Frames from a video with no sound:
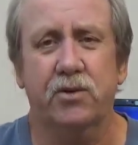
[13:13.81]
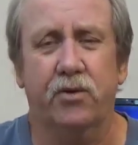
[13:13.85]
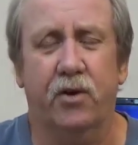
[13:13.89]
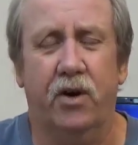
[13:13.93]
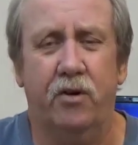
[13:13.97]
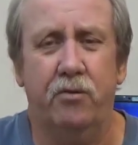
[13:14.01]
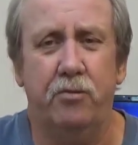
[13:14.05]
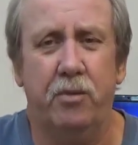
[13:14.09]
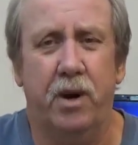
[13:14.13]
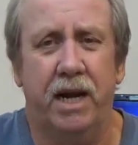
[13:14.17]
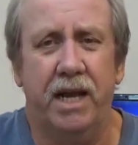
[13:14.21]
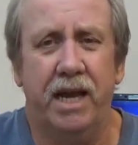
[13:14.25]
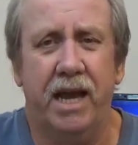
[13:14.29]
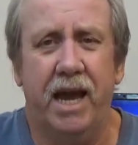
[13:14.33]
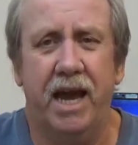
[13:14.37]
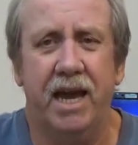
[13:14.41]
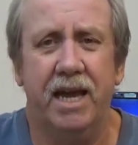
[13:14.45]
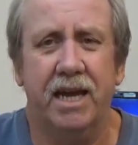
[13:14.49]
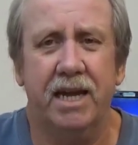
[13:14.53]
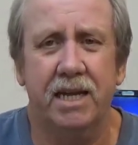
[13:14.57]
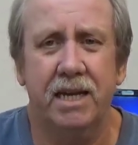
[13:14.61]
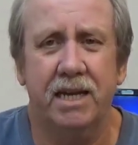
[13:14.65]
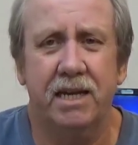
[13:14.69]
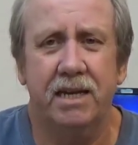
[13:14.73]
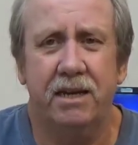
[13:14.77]
for everybody
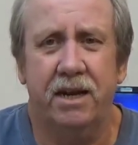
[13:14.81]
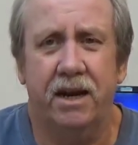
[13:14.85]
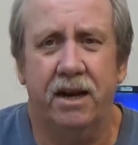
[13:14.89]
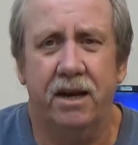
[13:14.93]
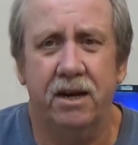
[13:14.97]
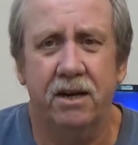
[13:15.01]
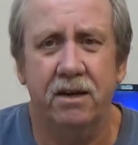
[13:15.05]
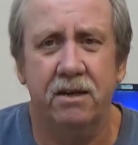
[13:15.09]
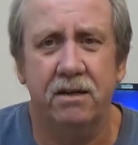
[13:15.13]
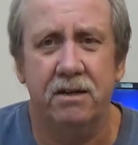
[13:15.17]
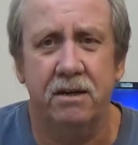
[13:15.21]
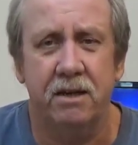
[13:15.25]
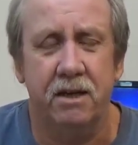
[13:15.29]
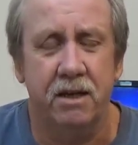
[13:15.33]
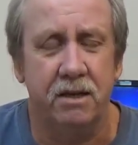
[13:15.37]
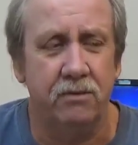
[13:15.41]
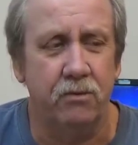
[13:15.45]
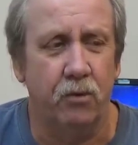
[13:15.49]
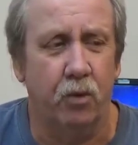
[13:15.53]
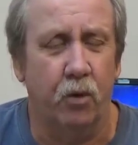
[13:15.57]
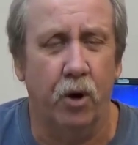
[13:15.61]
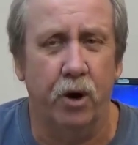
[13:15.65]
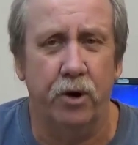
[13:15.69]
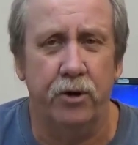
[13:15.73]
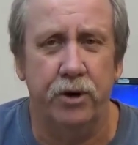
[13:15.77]
hanging in there
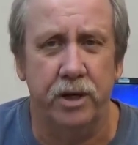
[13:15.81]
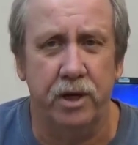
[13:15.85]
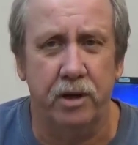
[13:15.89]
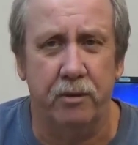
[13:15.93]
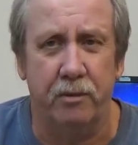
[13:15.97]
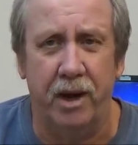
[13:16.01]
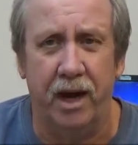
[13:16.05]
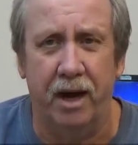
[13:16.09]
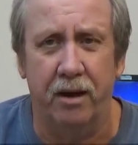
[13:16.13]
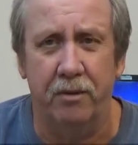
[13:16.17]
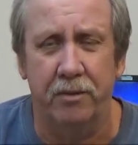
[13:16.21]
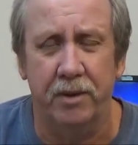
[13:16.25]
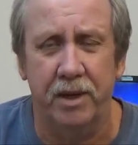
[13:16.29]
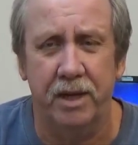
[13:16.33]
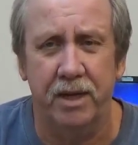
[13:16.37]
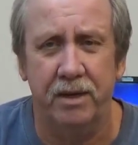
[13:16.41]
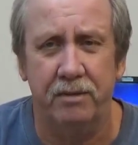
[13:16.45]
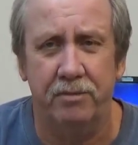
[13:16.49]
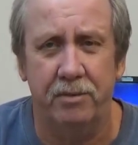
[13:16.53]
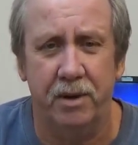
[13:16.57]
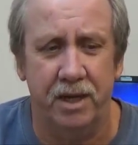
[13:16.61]
and worrying about me,